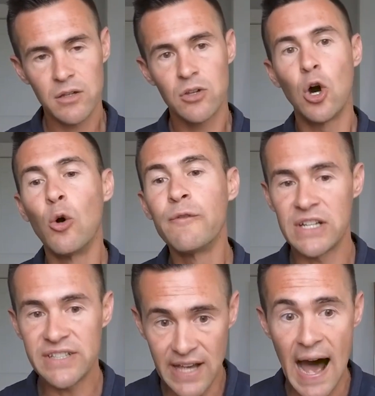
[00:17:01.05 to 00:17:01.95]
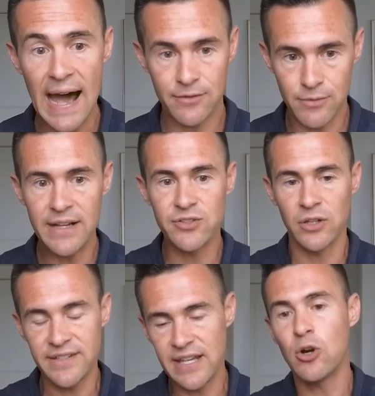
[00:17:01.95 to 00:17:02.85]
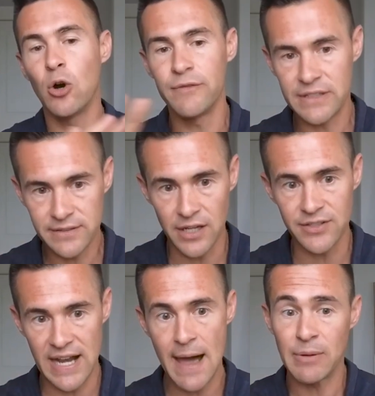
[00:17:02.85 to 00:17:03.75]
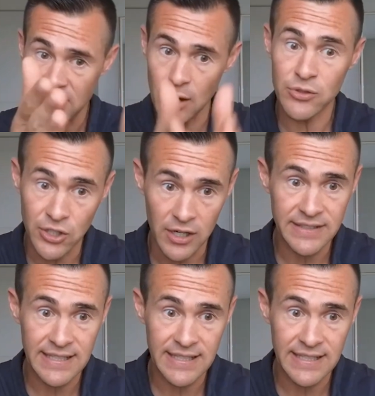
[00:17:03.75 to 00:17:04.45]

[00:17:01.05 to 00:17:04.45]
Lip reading: COVID aside, right? So let's say COVID doesn't happen. Let's say I was starting